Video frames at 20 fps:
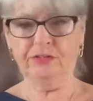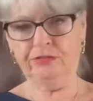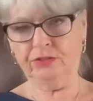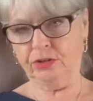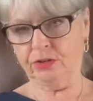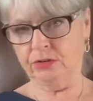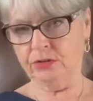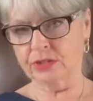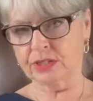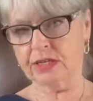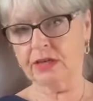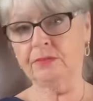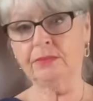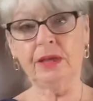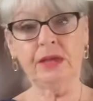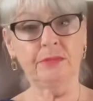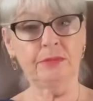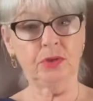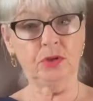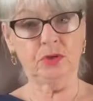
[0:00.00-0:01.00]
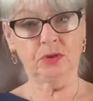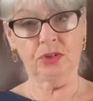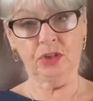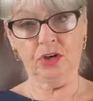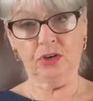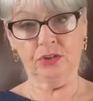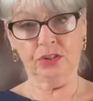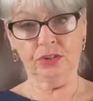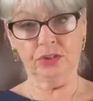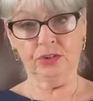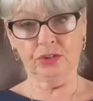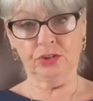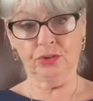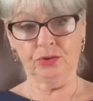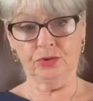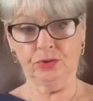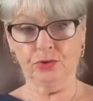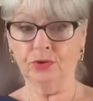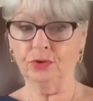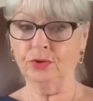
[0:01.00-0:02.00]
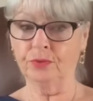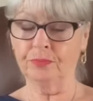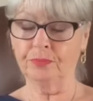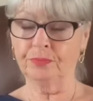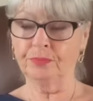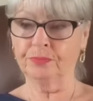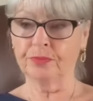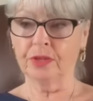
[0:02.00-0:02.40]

foods. I make my own yogurt, as you know.